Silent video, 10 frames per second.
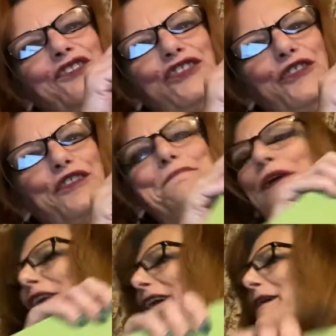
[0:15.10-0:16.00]
Seuss
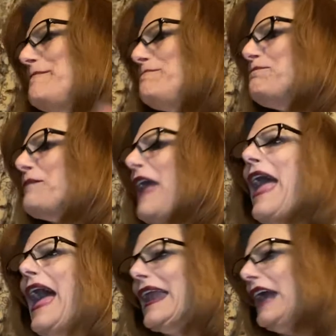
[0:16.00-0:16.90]
book,
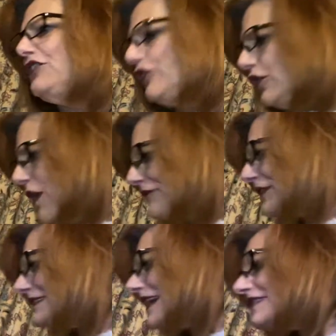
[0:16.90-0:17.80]
and I took off
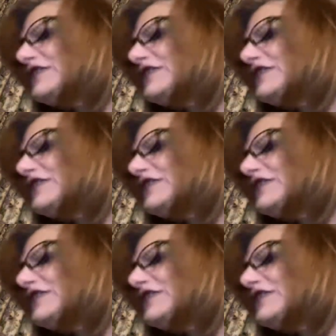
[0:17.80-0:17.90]
the dust